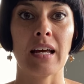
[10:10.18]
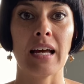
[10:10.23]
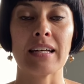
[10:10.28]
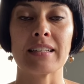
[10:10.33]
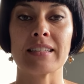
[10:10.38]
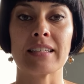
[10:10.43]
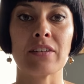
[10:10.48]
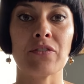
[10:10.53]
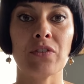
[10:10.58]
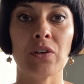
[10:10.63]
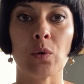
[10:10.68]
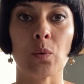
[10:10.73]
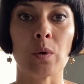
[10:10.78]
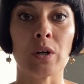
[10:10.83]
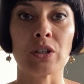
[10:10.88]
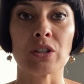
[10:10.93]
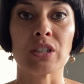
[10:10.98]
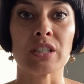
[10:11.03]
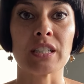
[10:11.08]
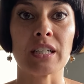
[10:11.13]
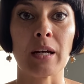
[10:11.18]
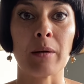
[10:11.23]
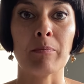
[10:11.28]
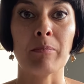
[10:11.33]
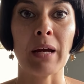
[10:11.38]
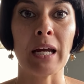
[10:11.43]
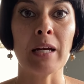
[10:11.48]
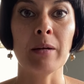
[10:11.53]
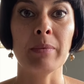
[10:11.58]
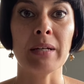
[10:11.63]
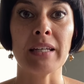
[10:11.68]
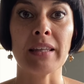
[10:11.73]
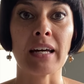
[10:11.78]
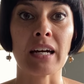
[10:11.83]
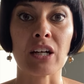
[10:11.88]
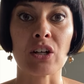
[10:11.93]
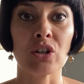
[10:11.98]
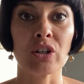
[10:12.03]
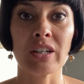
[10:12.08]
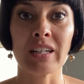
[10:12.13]
as if it were just a baby
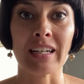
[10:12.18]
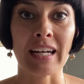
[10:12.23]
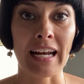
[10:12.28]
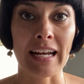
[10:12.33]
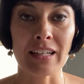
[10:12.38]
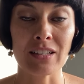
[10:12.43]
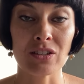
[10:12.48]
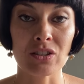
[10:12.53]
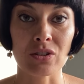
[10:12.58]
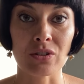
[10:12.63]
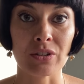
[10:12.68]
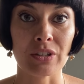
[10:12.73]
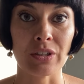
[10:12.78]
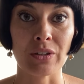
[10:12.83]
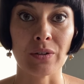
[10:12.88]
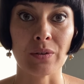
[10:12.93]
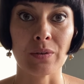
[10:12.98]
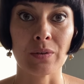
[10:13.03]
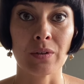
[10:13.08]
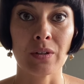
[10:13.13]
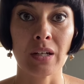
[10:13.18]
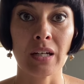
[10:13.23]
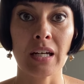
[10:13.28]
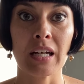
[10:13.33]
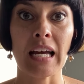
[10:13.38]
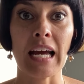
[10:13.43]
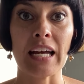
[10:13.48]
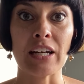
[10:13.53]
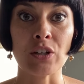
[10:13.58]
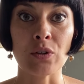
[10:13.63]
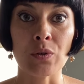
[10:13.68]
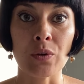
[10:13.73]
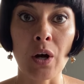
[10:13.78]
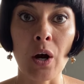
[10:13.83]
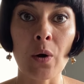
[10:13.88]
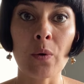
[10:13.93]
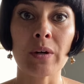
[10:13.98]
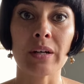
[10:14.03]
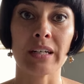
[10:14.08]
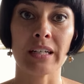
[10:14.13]
that couldn't answer you. And you
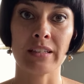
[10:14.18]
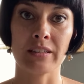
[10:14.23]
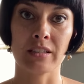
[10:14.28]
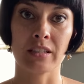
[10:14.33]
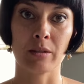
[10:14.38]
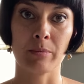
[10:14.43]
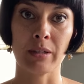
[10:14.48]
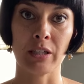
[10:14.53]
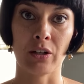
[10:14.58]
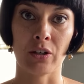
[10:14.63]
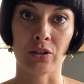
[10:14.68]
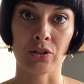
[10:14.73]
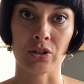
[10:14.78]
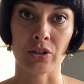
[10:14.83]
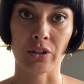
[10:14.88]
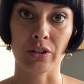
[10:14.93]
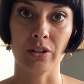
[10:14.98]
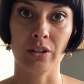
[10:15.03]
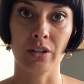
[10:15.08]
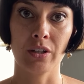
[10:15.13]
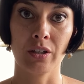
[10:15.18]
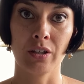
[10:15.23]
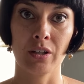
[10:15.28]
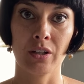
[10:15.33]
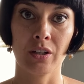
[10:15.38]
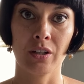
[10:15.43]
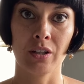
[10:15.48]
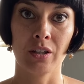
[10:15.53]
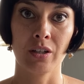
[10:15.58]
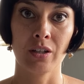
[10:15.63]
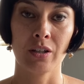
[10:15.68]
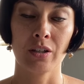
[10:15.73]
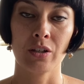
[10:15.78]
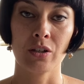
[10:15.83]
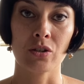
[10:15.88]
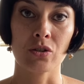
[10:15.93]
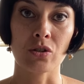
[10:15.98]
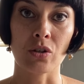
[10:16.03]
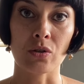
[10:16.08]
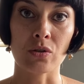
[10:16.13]
know it needs to be nurtured.
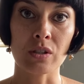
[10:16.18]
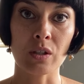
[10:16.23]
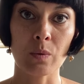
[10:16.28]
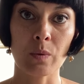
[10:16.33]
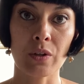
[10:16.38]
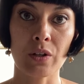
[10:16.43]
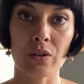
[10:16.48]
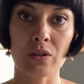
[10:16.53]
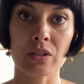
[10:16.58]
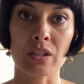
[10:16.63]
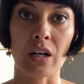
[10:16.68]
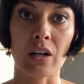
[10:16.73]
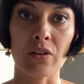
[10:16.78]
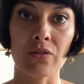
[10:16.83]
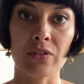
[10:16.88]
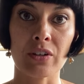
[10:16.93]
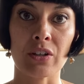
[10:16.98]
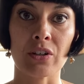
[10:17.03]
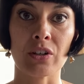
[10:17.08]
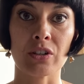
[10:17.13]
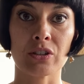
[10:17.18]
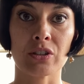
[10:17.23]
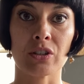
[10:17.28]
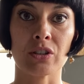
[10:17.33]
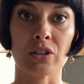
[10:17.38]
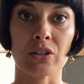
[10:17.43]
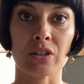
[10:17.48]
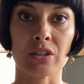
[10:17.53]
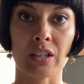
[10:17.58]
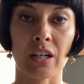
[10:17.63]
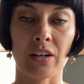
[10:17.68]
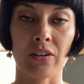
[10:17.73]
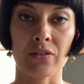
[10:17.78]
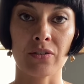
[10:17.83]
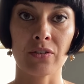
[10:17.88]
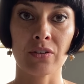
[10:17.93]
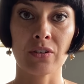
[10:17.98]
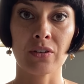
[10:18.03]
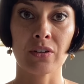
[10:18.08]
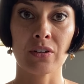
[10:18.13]
So sit with yourself and nurture yourself
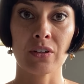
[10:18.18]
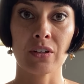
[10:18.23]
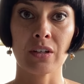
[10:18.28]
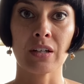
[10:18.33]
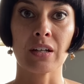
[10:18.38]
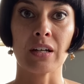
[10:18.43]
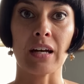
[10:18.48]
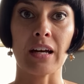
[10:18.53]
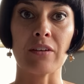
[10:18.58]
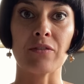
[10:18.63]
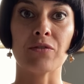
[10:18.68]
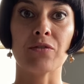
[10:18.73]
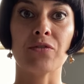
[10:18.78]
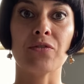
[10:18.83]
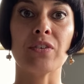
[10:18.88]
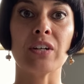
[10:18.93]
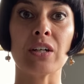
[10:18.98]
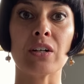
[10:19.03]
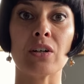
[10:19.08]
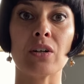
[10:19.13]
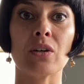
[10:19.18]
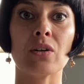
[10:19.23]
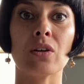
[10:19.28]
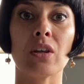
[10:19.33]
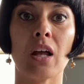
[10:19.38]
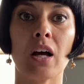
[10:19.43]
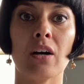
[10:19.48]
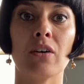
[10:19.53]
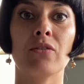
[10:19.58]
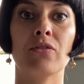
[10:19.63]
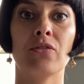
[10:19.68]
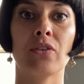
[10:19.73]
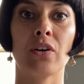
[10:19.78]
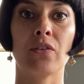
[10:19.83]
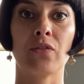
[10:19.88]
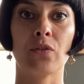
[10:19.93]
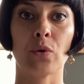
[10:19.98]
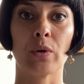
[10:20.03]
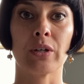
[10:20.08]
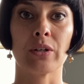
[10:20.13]
and feel love
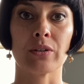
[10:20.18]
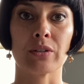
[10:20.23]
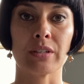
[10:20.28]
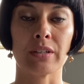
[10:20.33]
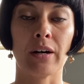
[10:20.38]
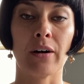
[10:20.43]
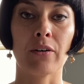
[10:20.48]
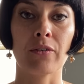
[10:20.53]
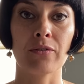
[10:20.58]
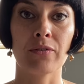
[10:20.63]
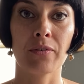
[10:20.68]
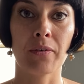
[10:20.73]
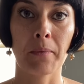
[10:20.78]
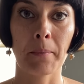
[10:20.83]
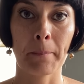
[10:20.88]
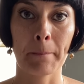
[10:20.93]
for yourself.